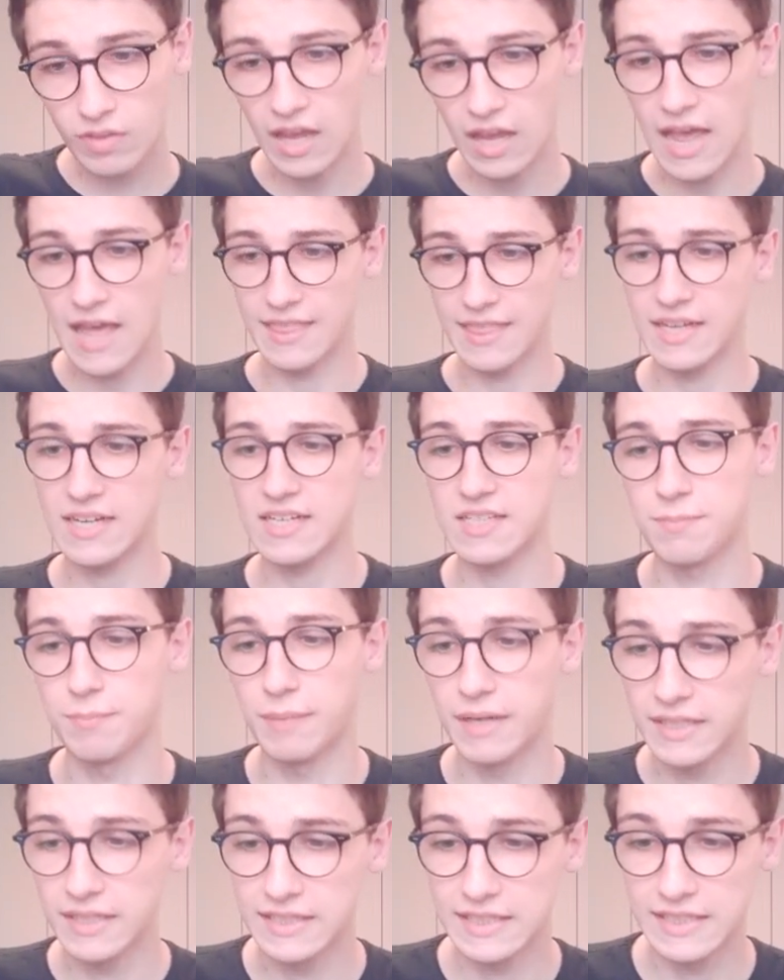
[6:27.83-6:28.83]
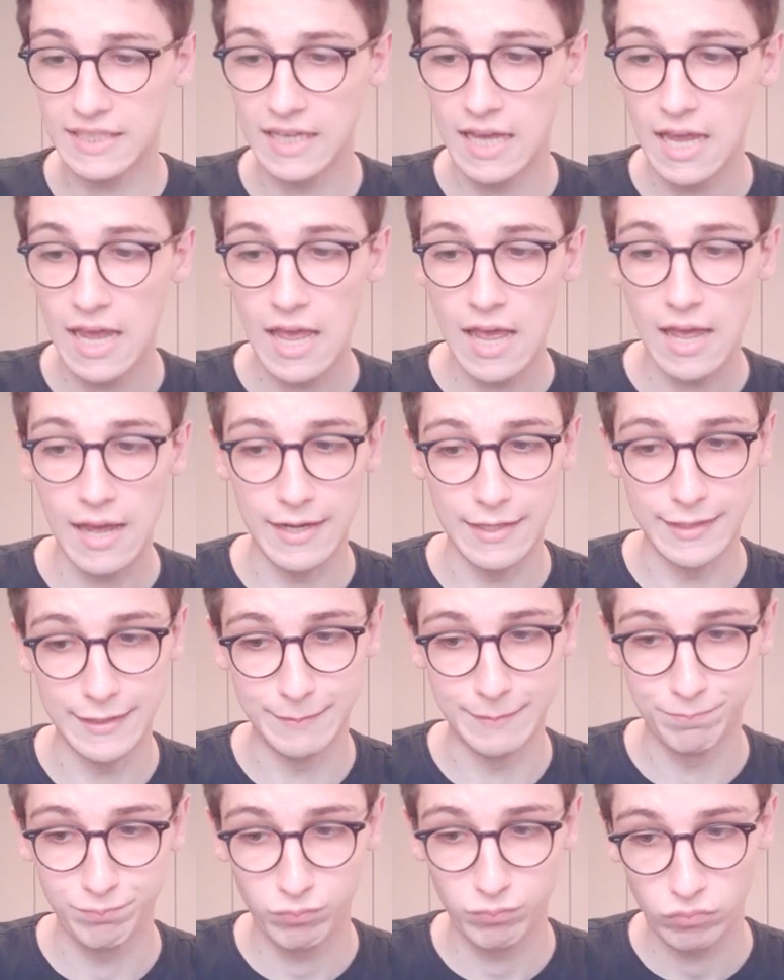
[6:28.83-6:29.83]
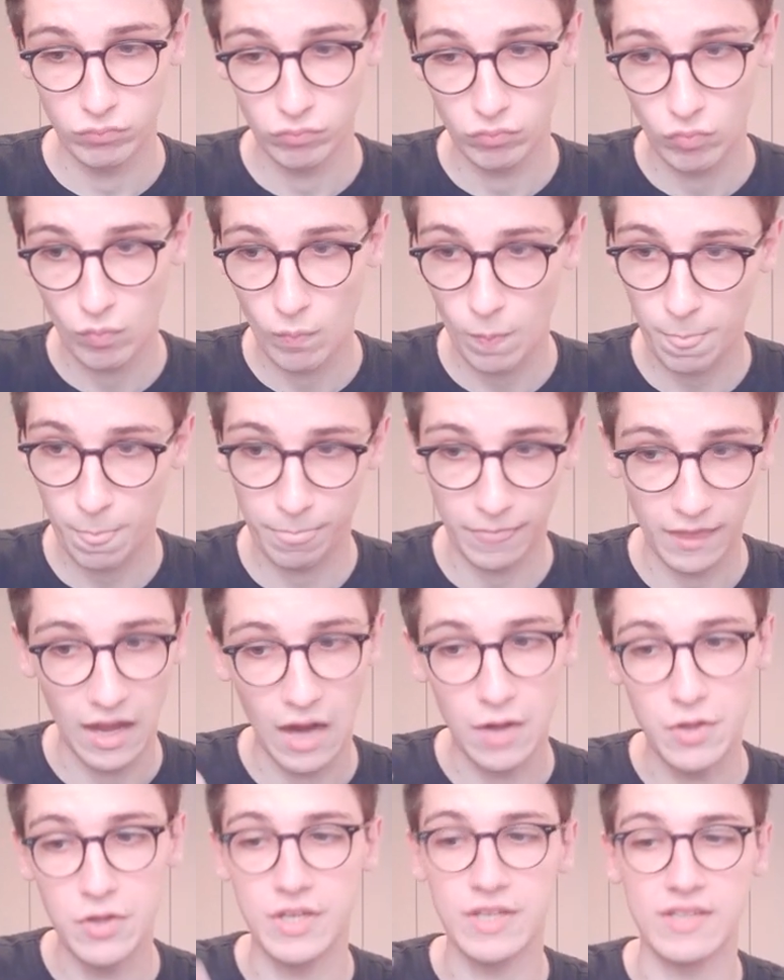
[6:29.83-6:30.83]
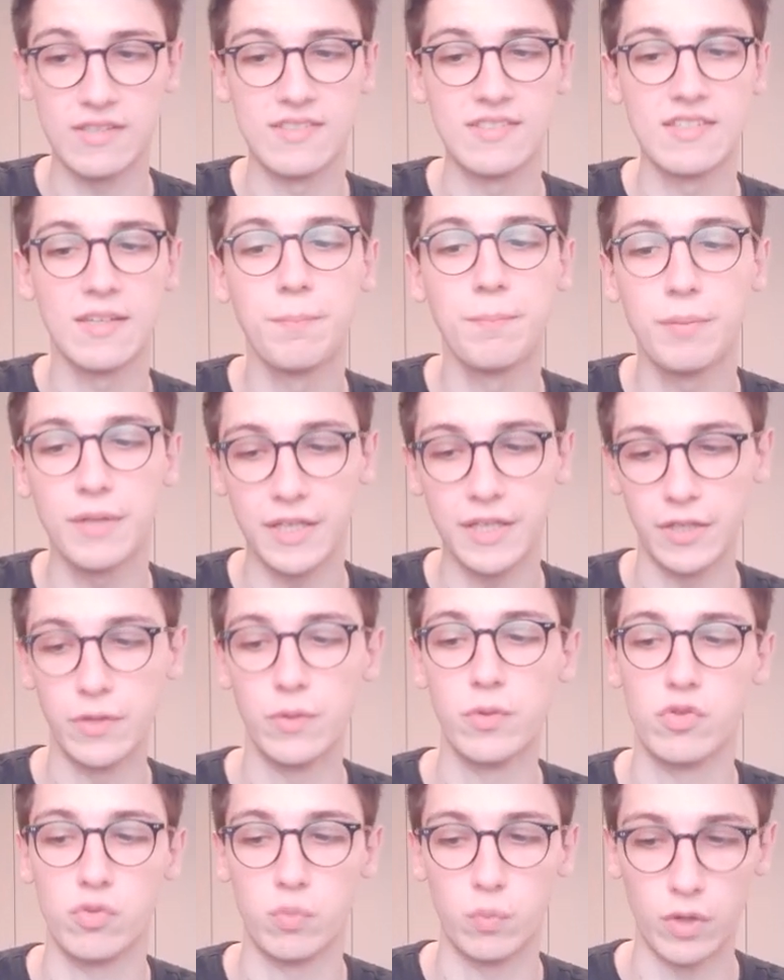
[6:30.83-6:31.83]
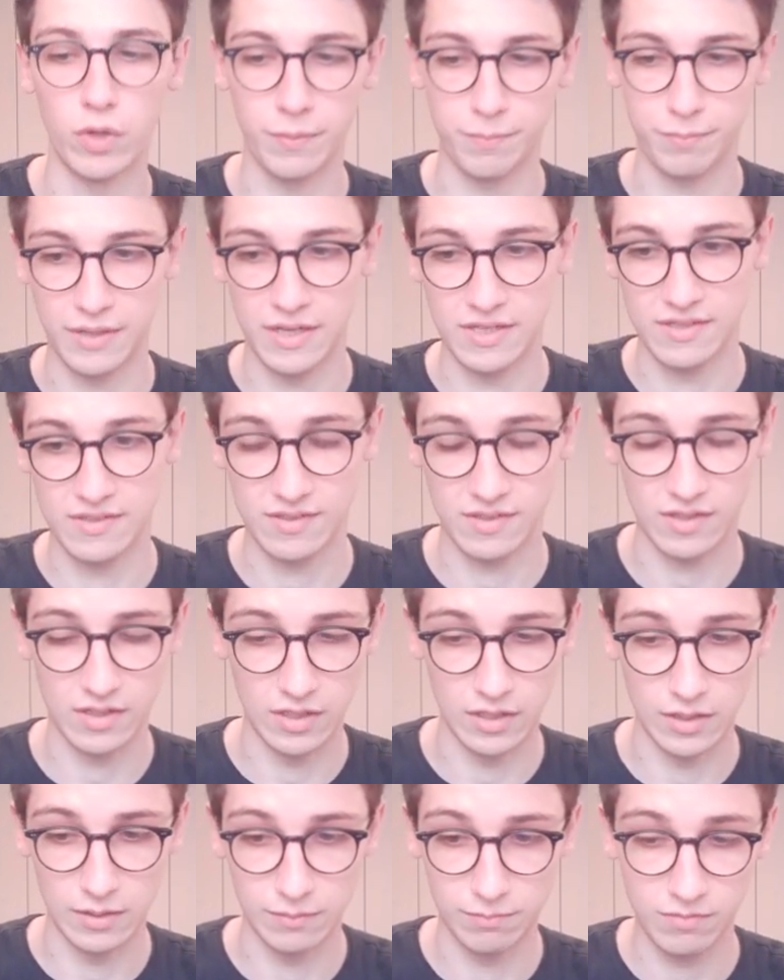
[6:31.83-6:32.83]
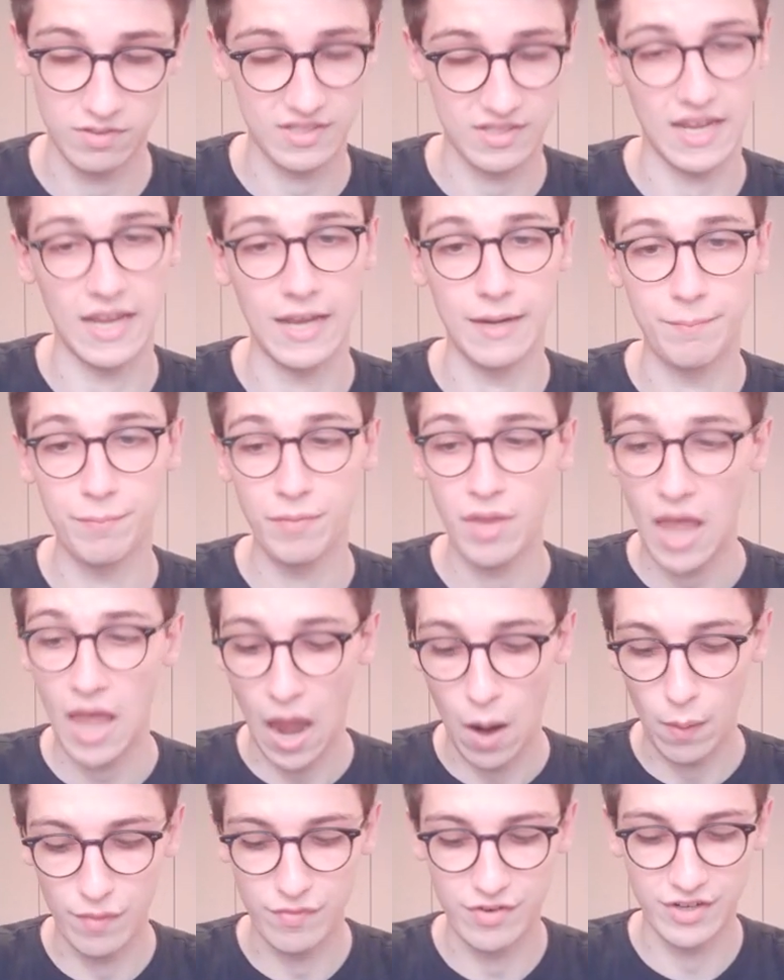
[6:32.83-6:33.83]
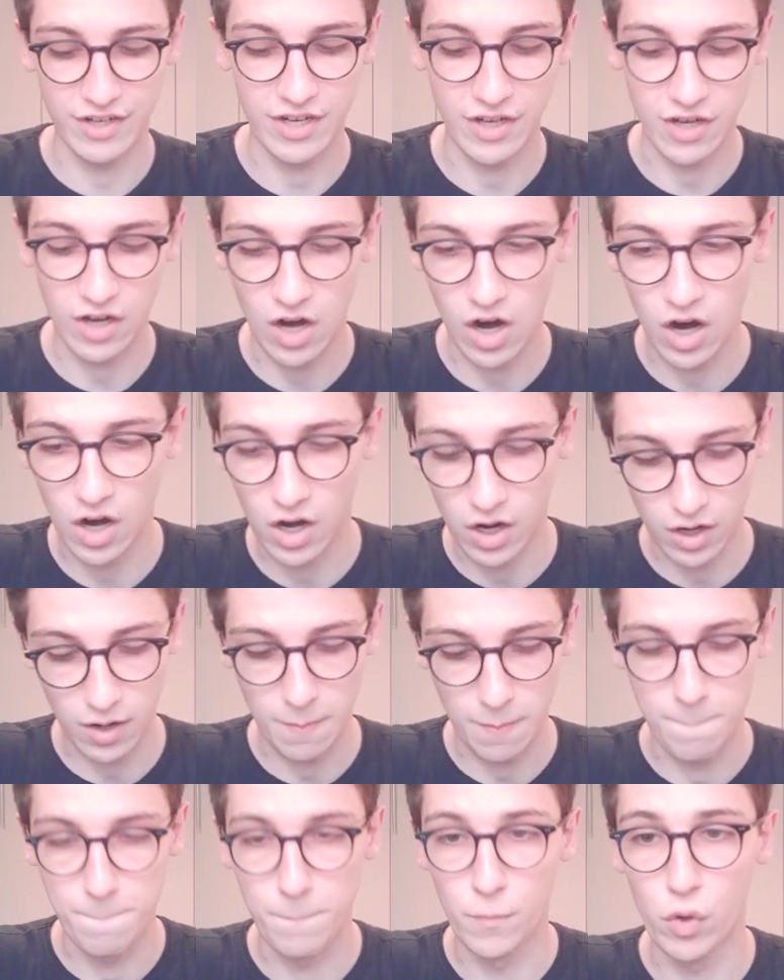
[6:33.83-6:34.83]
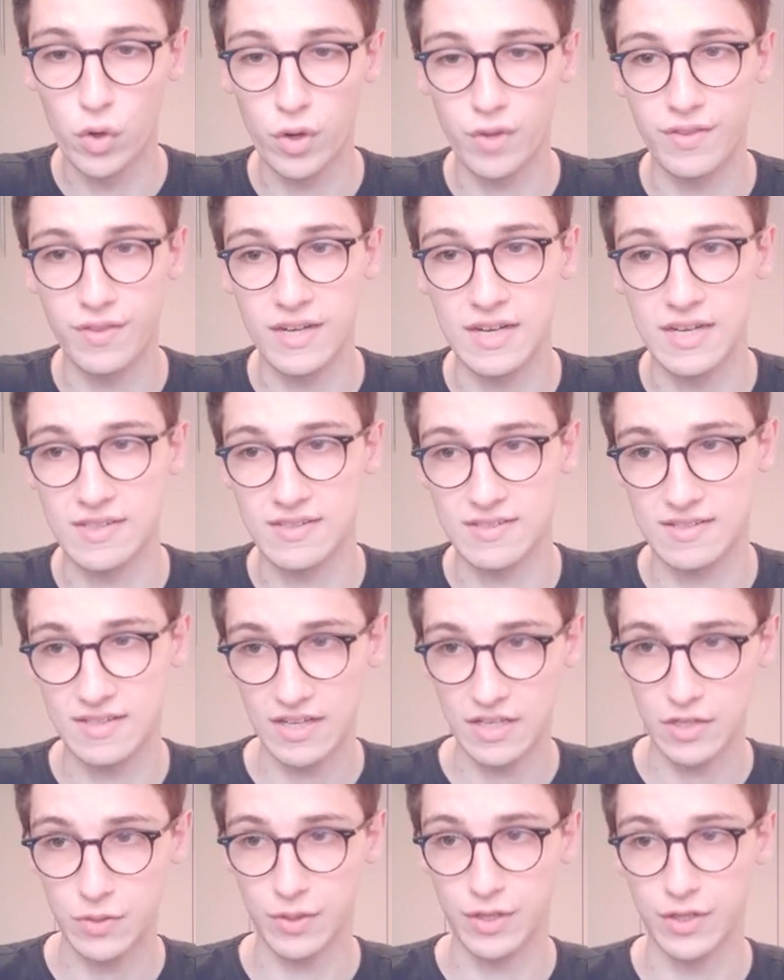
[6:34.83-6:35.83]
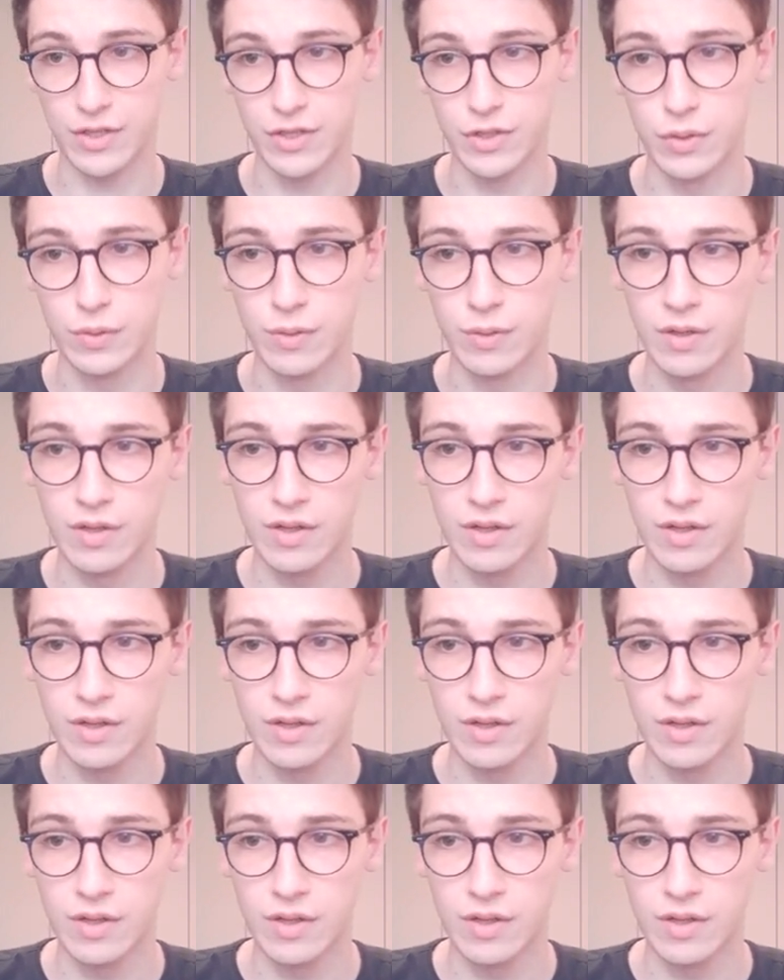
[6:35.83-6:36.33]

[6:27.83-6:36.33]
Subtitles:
And that is mainly how you can simply use WordPress scan. However, there are more things that you can do,